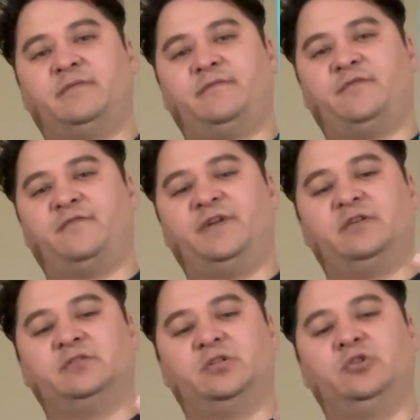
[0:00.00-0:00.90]

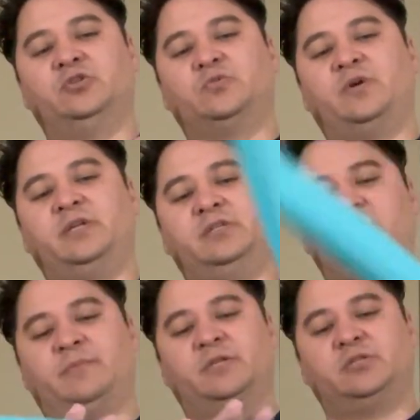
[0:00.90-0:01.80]
Forefinger's a loose one, so
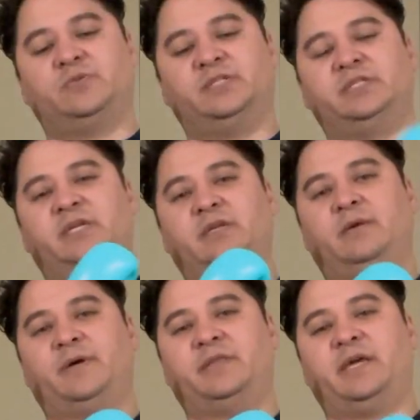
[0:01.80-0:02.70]
I'm going to twist it
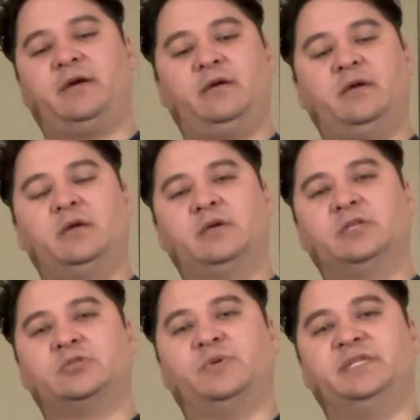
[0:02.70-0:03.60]
about there,
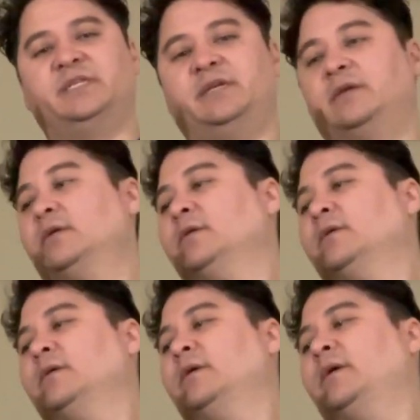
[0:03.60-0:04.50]
squeeze it,
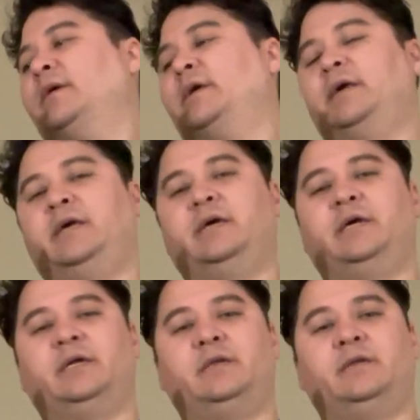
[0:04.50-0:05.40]

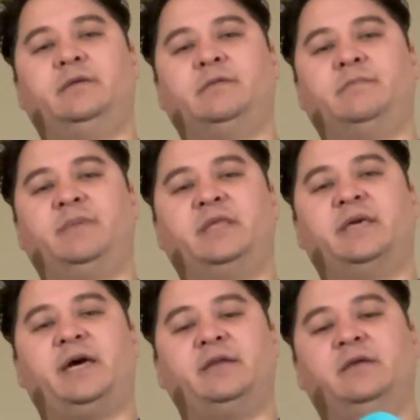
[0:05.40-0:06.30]
and make
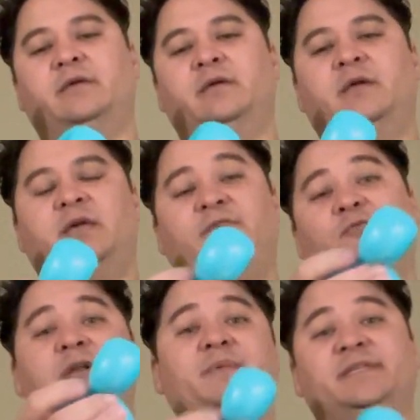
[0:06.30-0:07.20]
that. If you
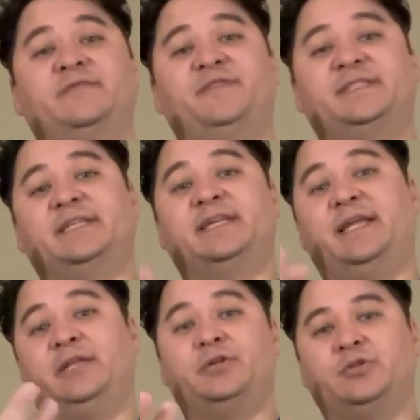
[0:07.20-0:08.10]
want to be
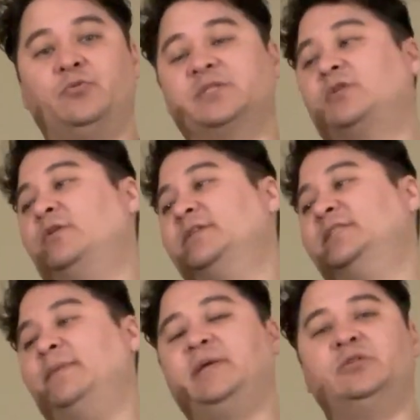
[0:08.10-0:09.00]
sophisticated, you could do what's called a
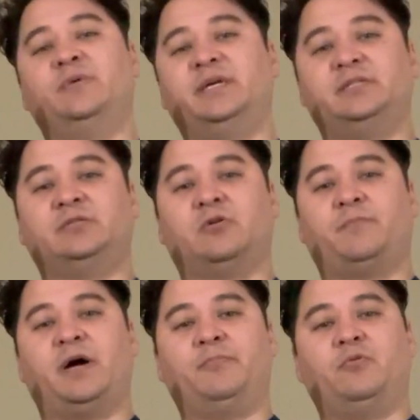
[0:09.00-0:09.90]
demi twist or
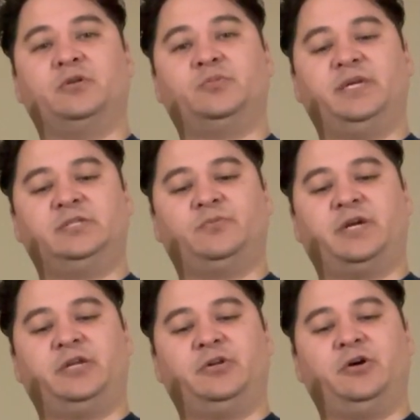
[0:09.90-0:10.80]
popcorn twist, where
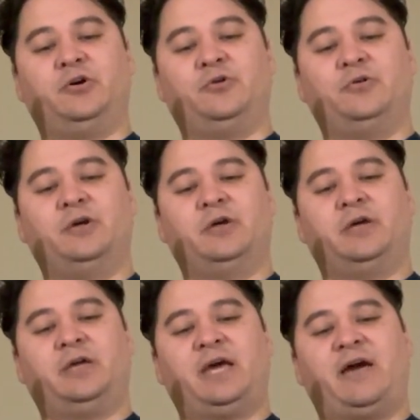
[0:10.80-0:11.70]
you go
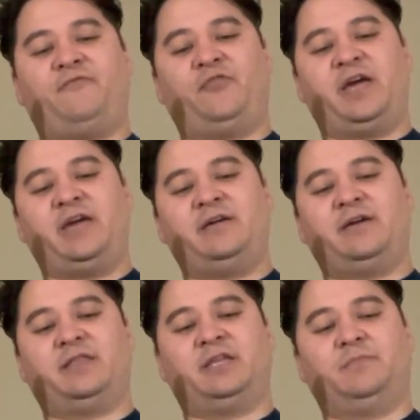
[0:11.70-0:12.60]
halfway
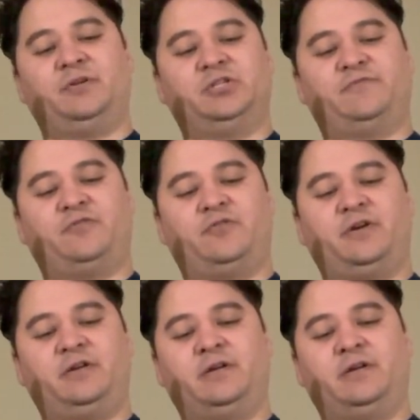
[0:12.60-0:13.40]
and then you push it forward,